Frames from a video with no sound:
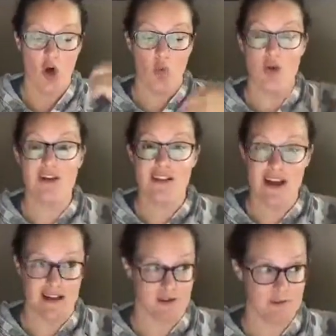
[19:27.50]
We're
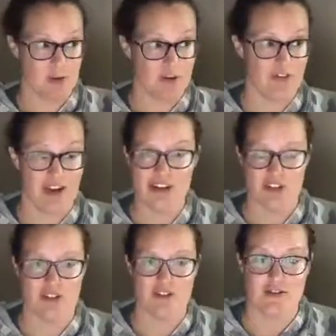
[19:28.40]
like
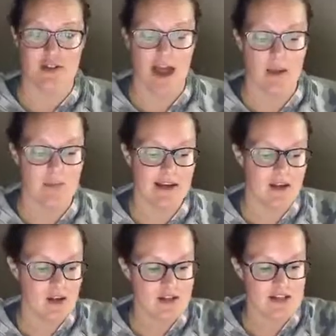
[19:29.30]
professionals at
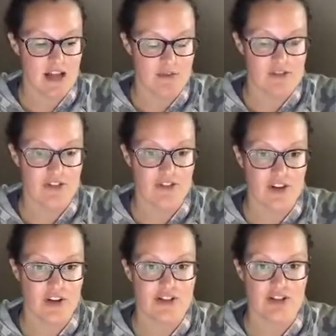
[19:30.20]
making ourselves
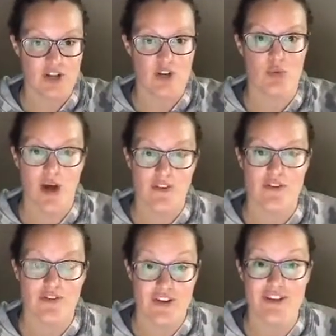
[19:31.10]
feel a certain way
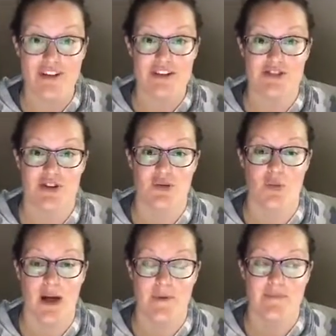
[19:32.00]
for feeling a certain
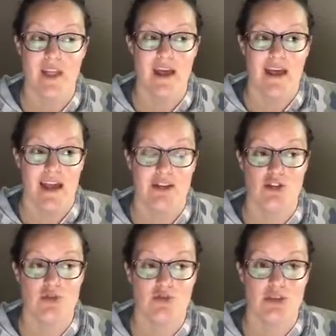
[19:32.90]
way.
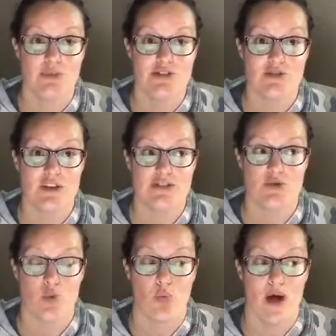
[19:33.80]
And usually we do
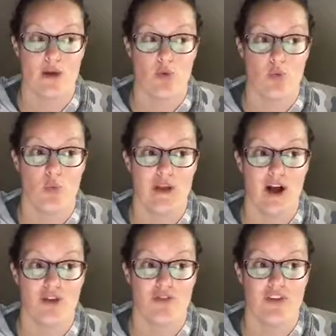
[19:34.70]
this when we
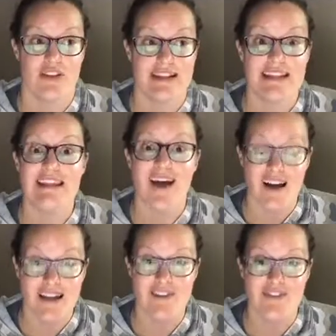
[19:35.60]
are feeling the
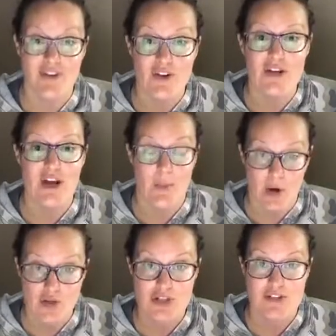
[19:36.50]
yucky feeling
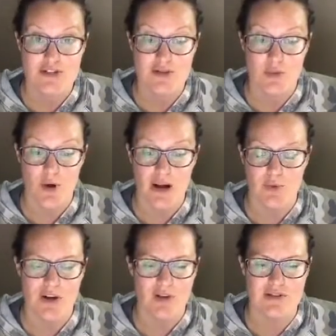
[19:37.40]
emotions,
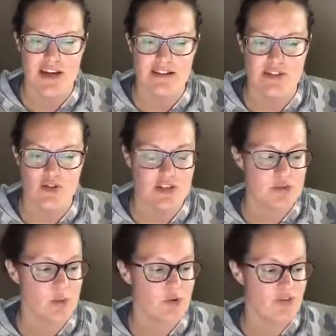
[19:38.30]
right? We don't tend to do
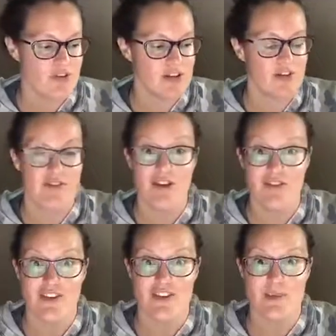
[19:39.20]
this when we're feeling the
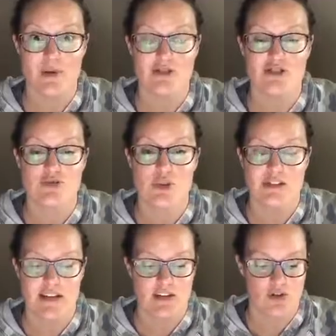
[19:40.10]
fun feeling emotions. We
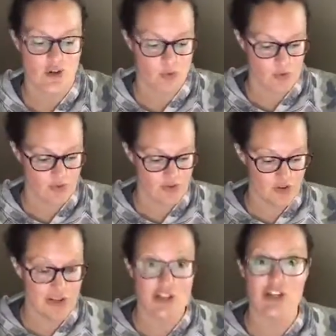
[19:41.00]
tend to do it when we're
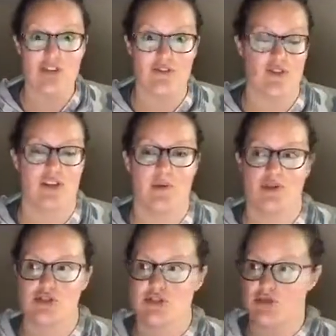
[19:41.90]
feeling the shitty feeling
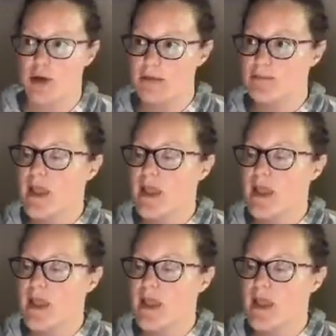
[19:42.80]
emotions, right?